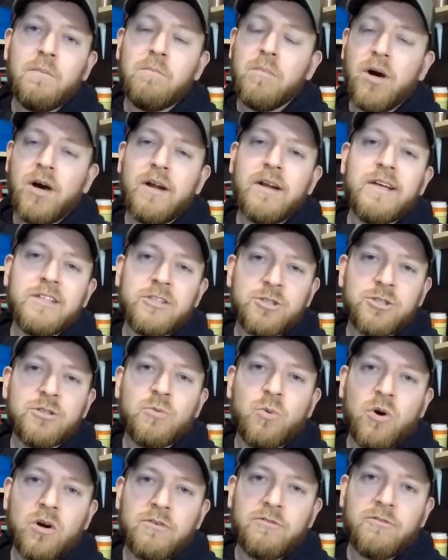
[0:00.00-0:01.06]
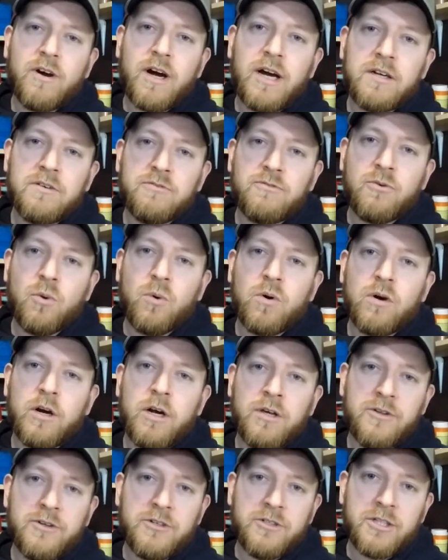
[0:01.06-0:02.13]
but it should work fine for
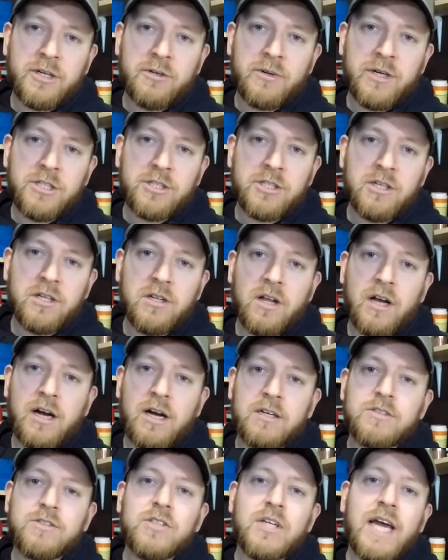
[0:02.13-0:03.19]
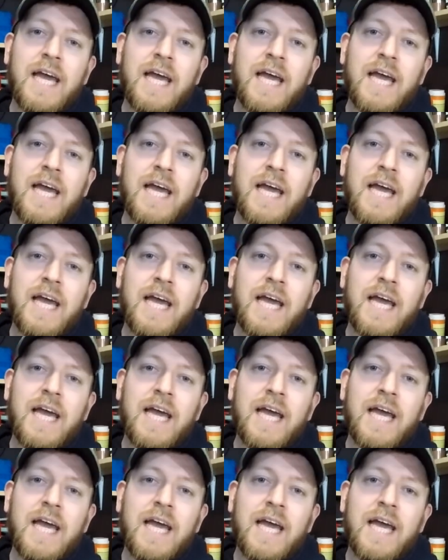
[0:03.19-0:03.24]
other generation Glocks,